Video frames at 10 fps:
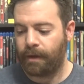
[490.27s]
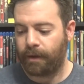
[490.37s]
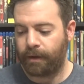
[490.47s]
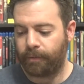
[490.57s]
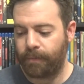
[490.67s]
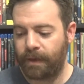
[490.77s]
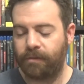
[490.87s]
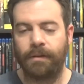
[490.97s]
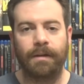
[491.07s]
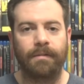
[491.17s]
um,
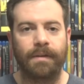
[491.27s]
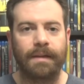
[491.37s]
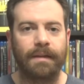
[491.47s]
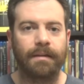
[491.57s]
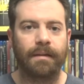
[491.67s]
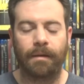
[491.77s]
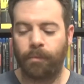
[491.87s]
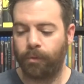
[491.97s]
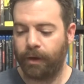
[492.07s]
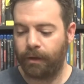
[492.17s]
HD DVD and like a
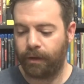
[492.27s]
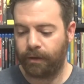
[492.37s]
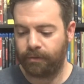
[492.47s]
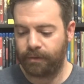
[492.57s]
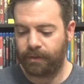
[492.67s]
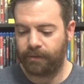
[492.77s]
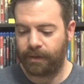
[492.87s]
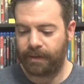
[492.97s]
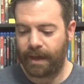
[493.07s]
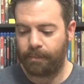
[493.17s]
Blu-ray collection, things
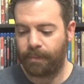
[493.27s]
like that.